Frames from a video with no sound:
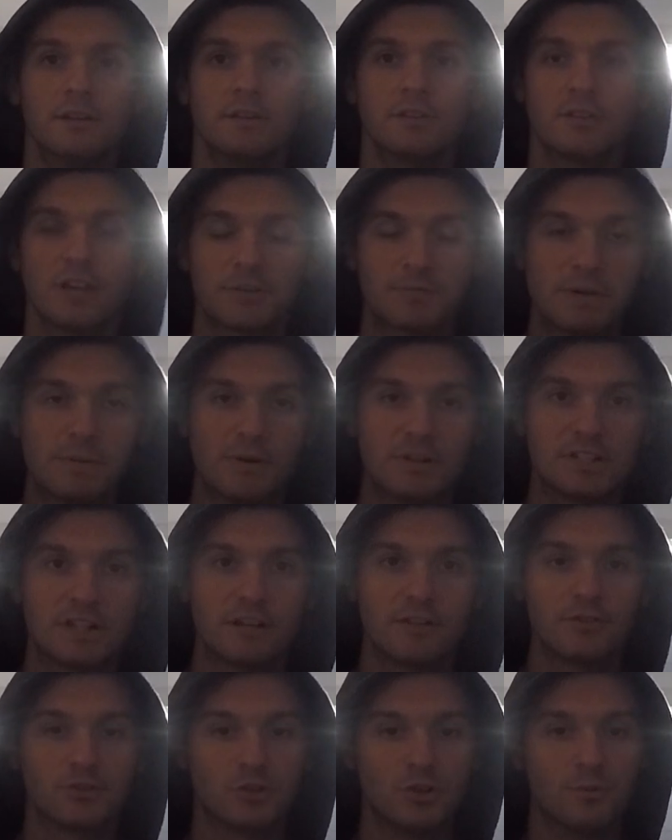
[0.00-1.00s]
So that's pretty much it
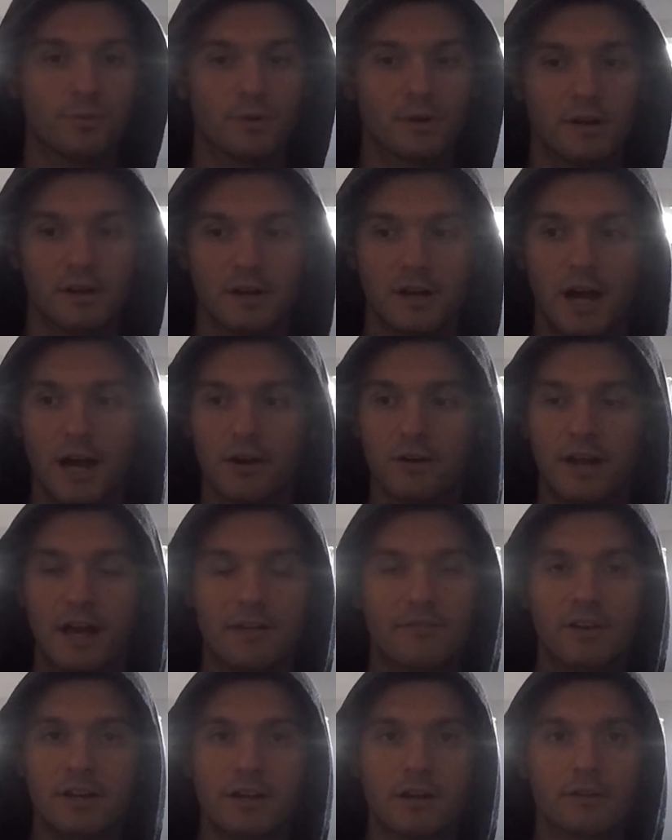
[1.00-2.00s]
on the Supra. I don't
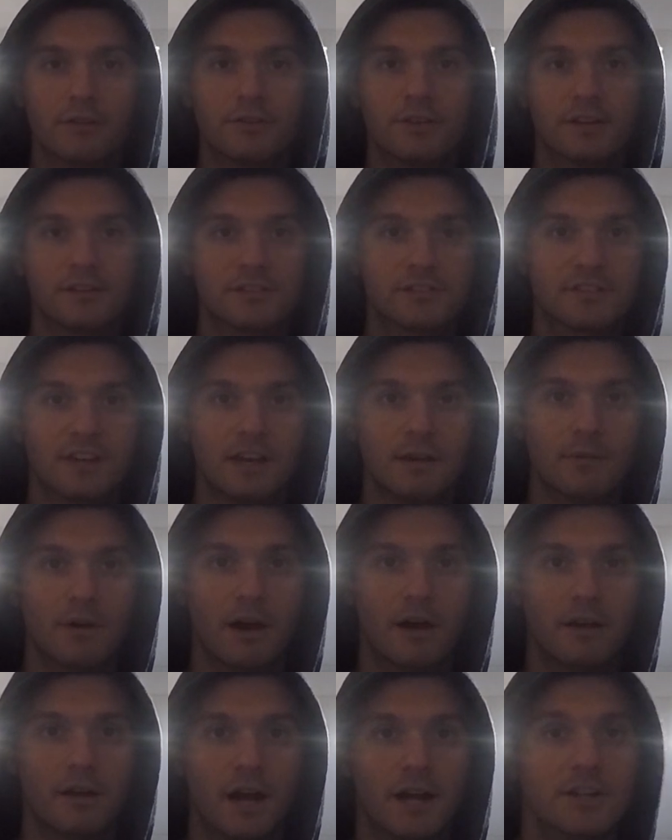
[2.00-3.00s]
have any other things to say
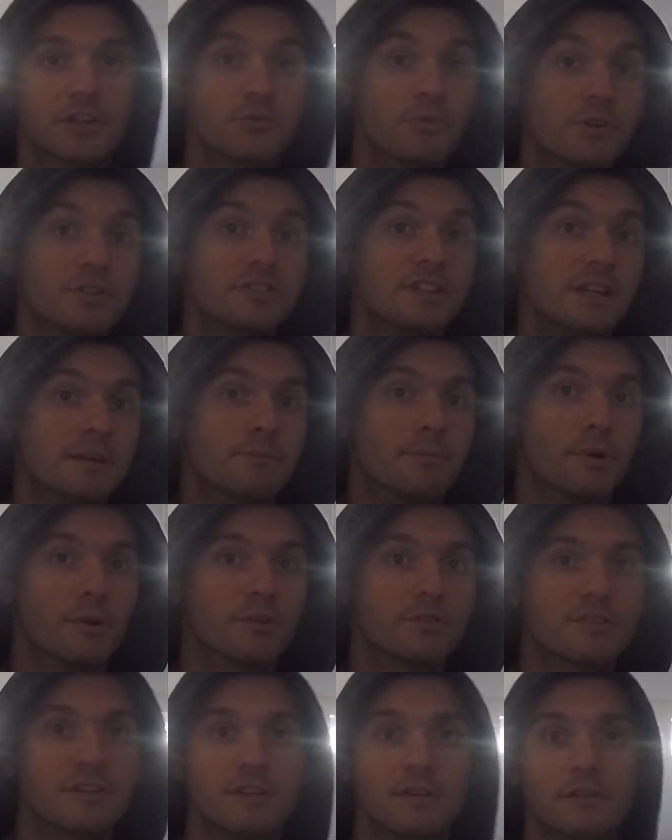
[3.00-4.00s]
about it. I just want to see it in
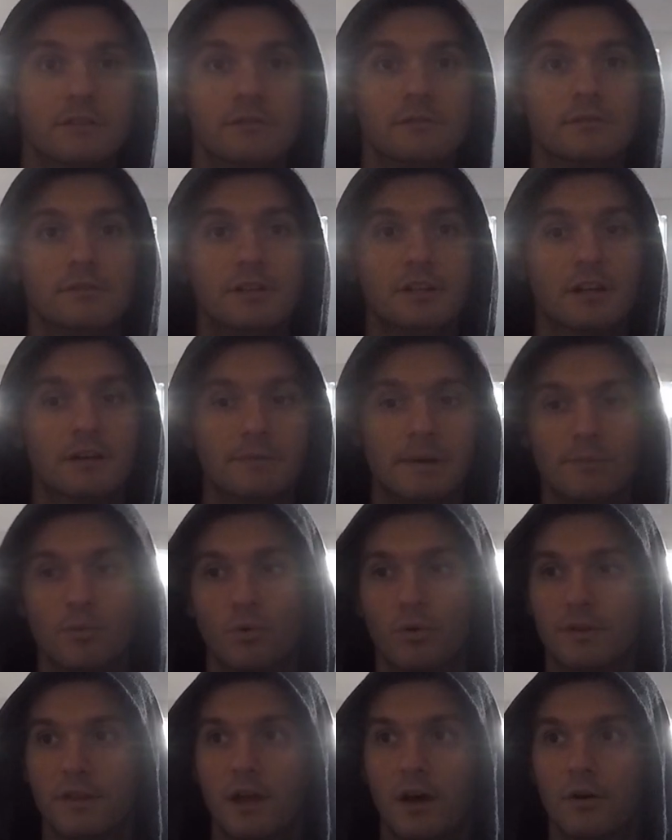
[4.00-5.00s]
person. Maybe
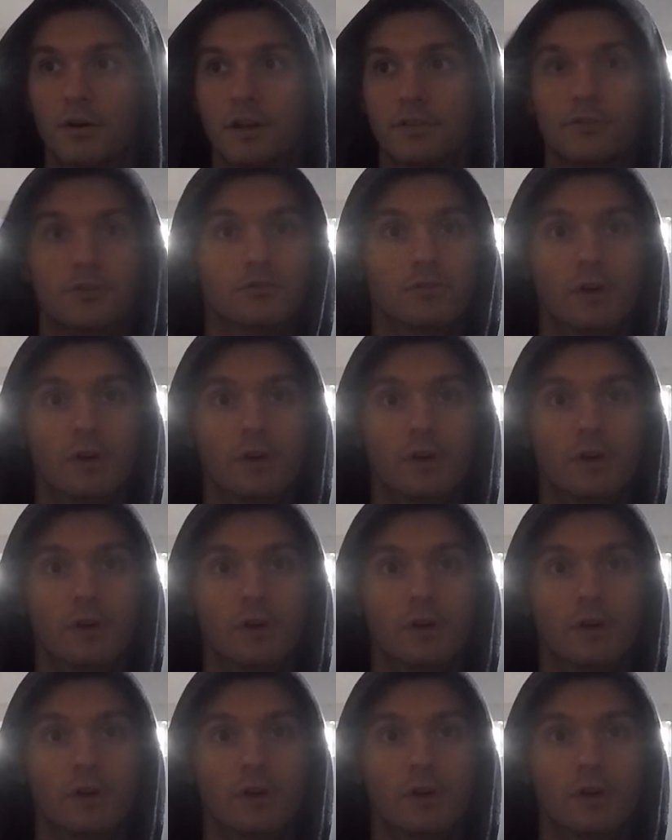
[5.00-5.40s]
one day I'll get to